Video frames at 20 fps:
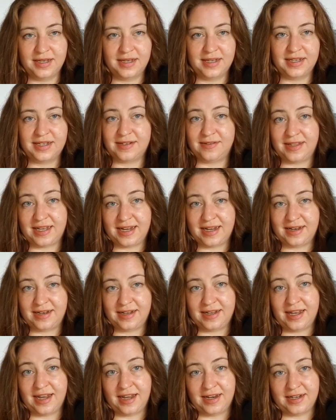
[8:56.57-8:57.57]
So that,
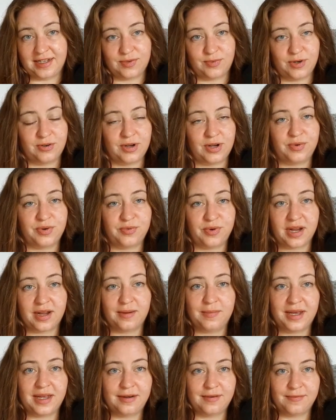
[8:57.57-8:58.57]
again, is where I would
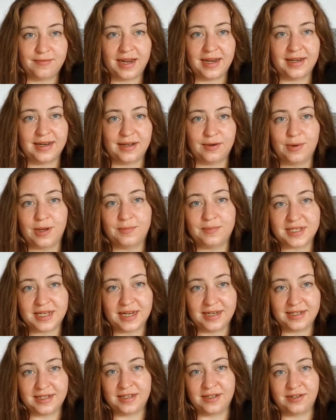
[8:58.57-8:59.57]
recommend finding
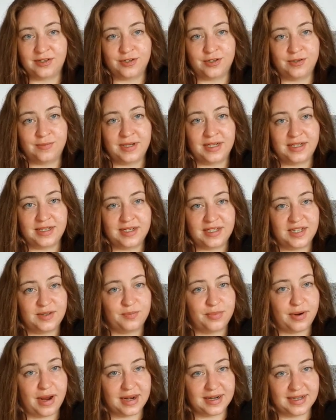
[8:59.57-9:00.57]
websites in German to
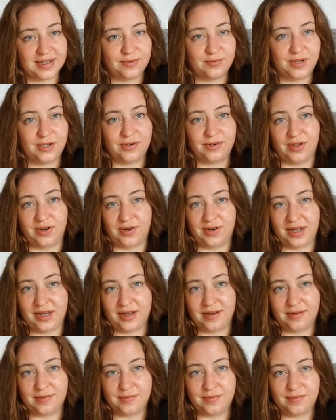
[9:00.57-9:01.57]
practice what you're
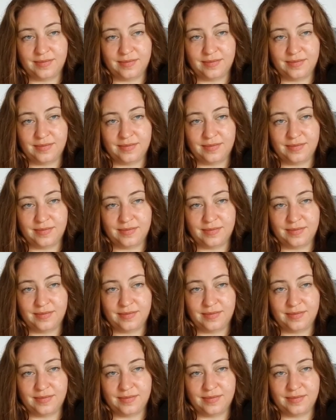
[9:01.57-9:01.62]
learning.